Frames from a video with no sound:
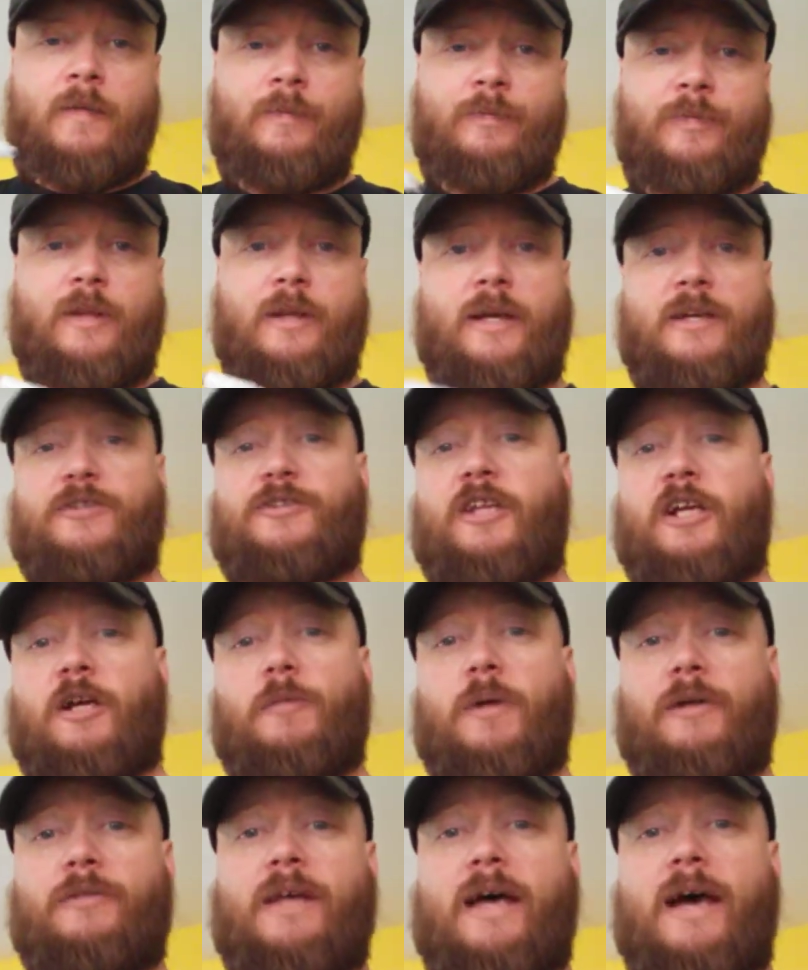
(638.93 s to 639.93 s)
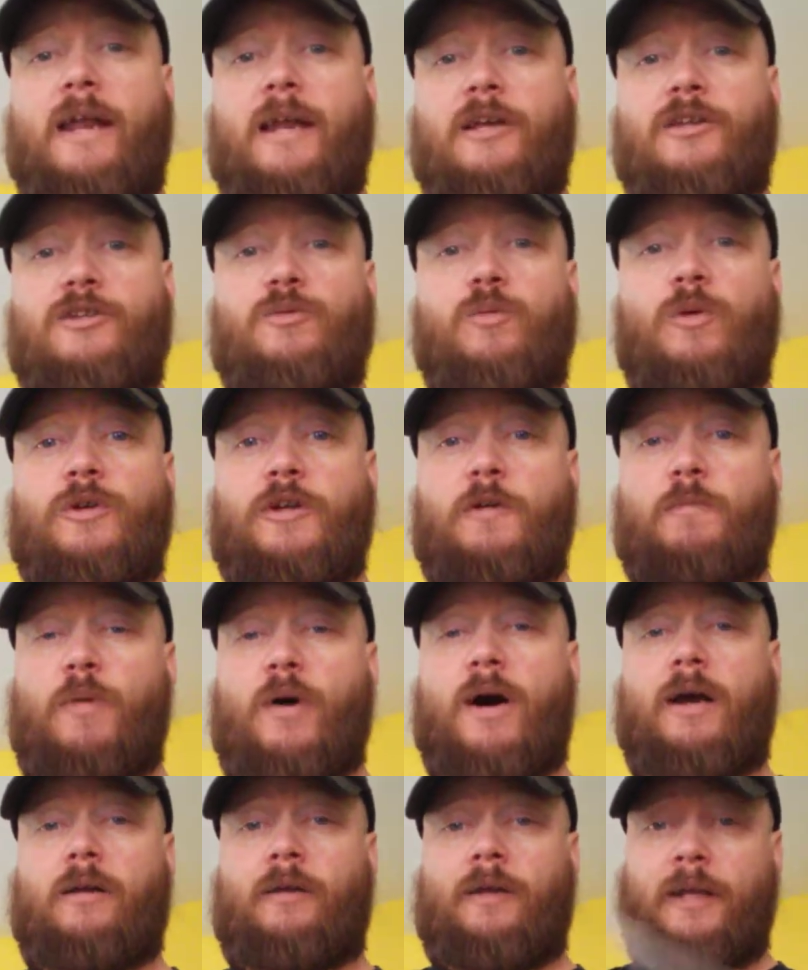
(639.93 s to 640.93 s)
The nice thing about that is when you're
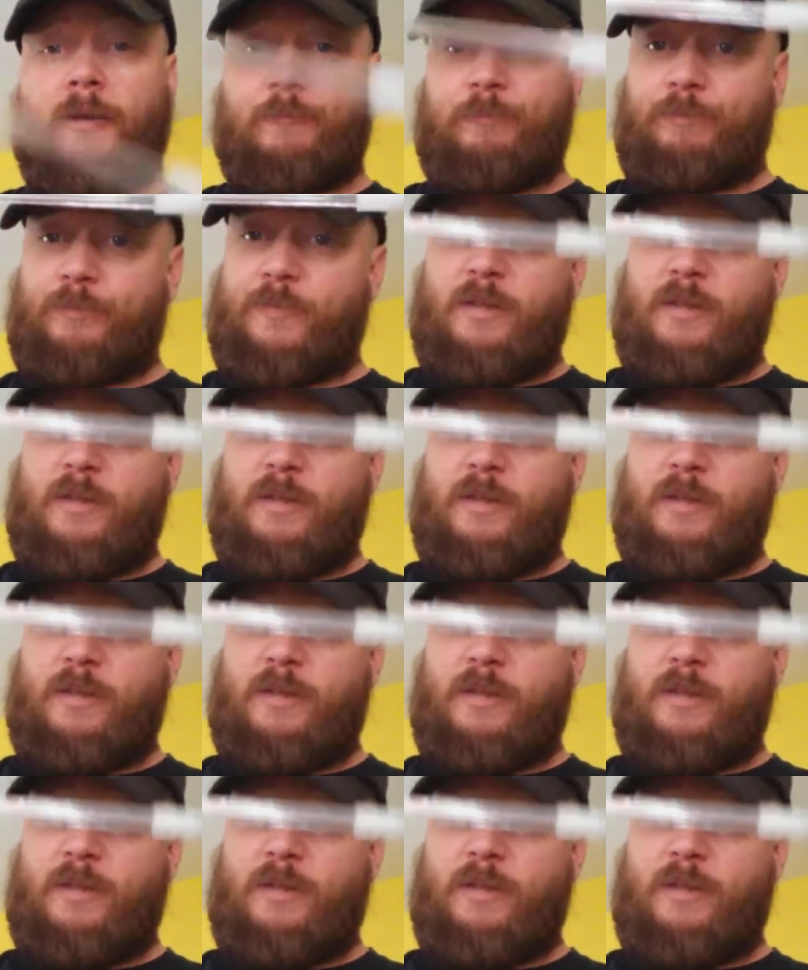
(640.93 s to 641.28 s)
bottling,